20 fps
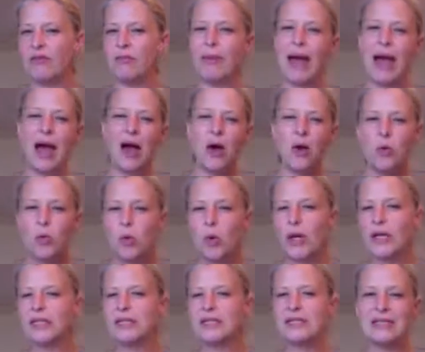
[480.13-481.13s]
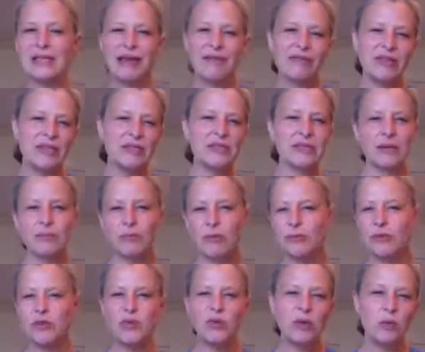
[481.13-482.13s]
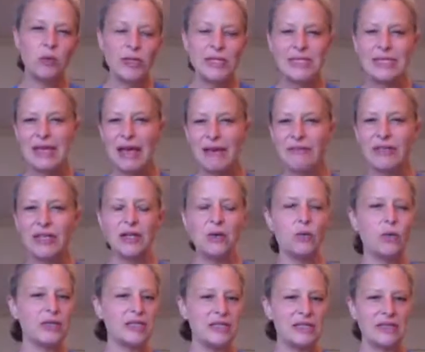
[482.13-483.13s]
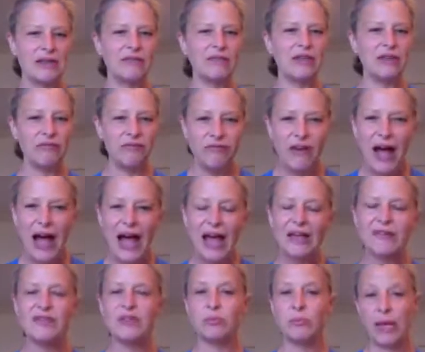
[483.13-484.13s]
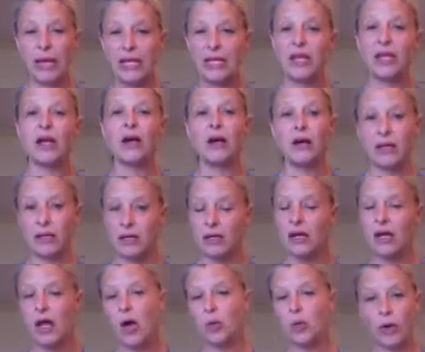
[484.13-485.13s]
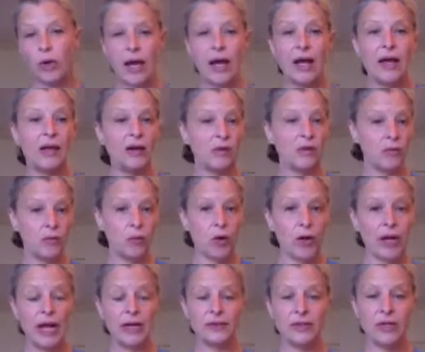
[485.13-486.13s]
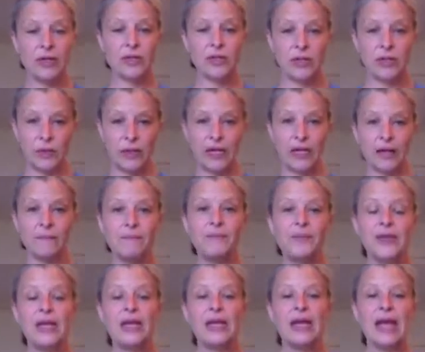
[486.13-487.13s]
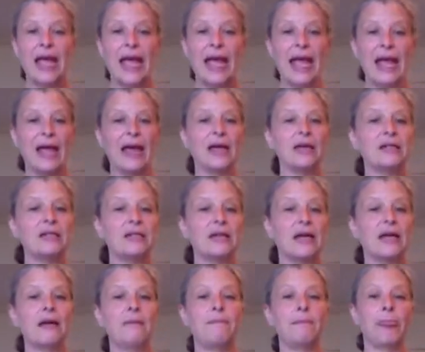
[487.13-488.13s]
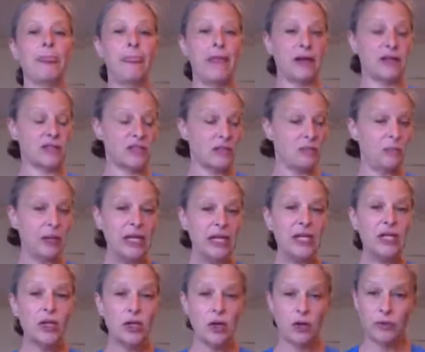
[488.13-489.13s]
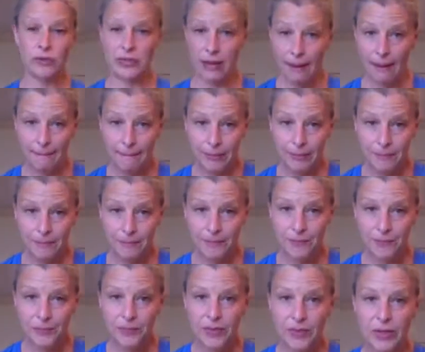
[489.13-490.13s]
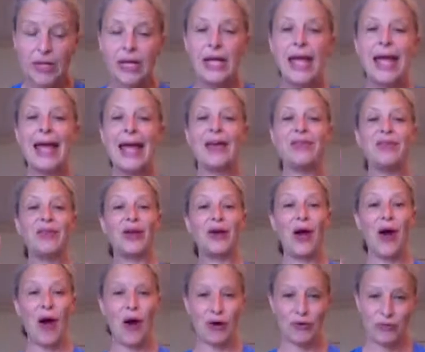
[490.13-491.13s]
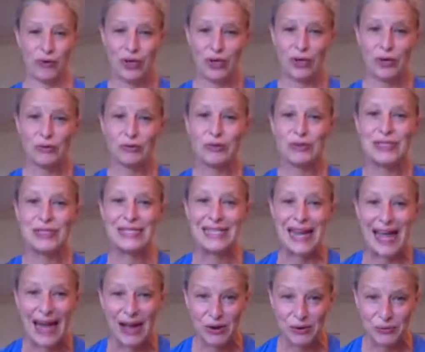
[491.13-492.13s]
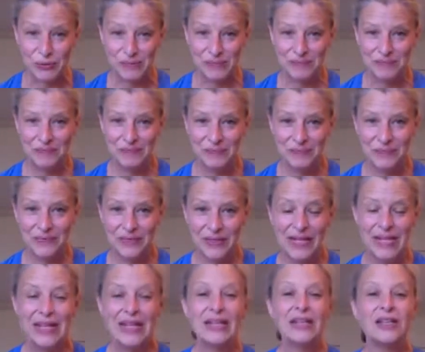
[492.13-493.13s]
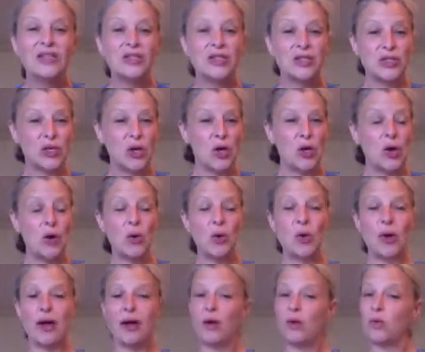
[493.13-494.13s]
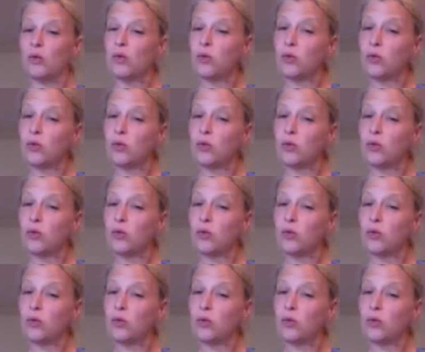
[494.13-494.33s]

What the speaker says: about 170, somewhere between 170, 175, depending on what kind of workout they're doing. And their speed goes up and their heart rate goes down. So